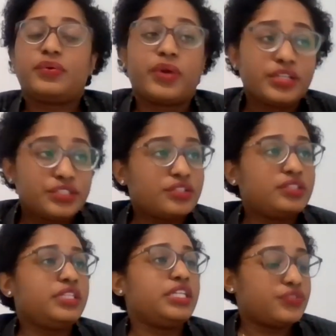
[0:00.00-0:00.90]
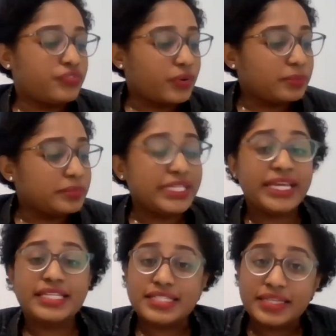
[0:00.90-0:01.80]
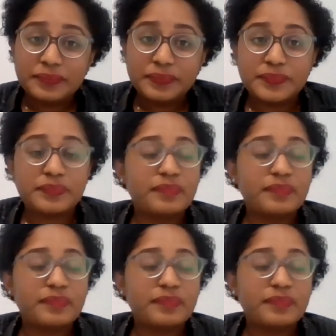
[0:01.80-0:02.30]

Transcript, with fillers: question is from Daisy